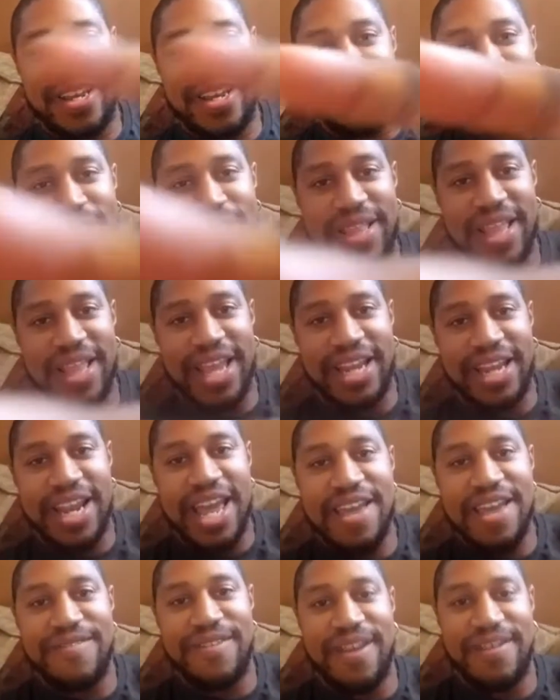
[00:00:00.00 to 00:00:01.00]
But like, not
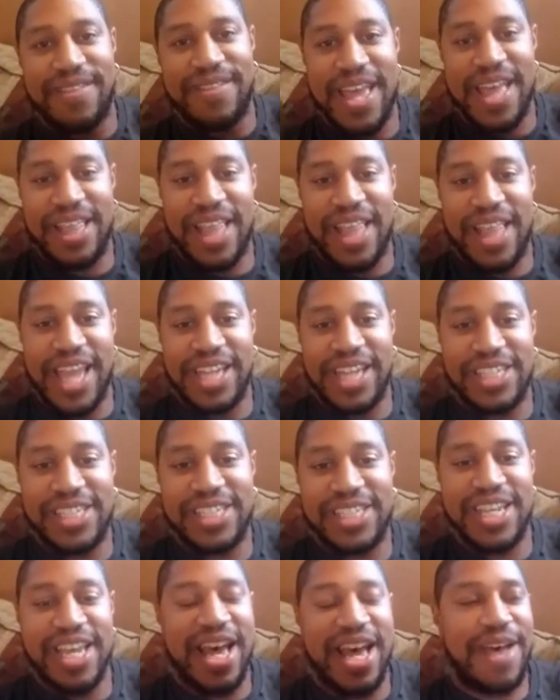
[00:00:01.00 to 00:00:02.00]
even off that, like
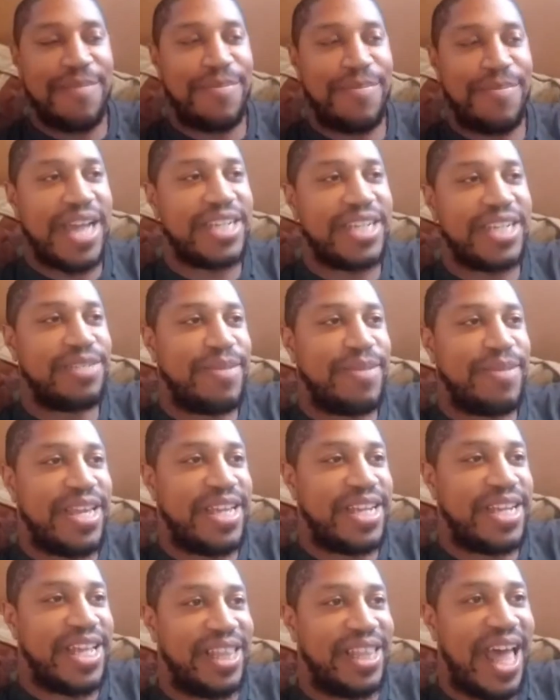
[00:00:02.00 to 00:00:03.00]
I just mean
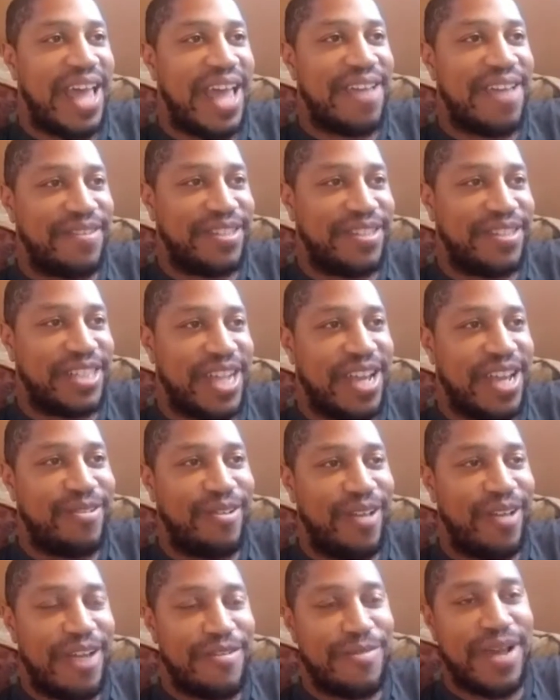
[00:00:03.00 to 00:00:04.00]
in life in general,
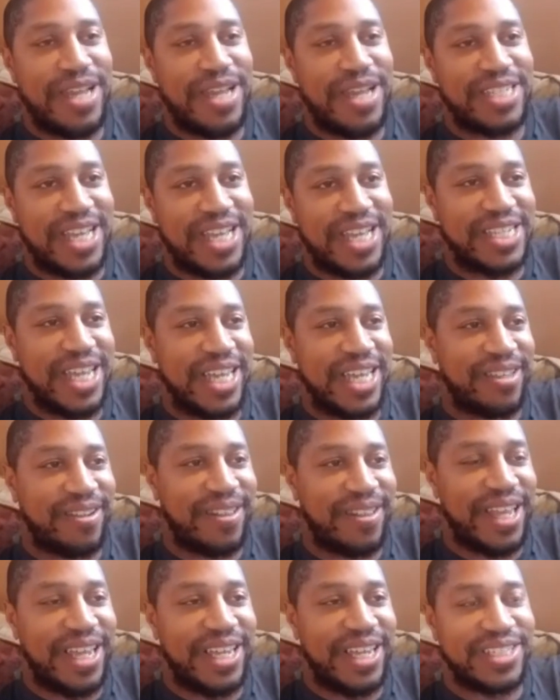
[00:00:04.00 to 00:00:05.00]
everybody's got to take their
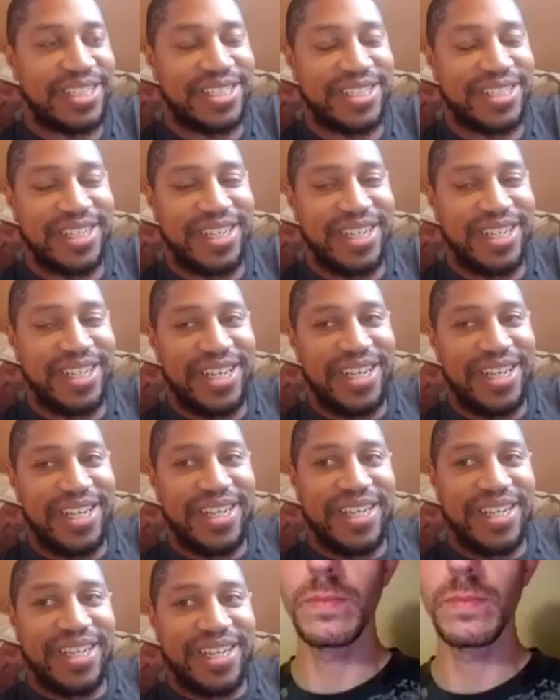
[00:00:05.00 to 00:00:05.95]
licks. You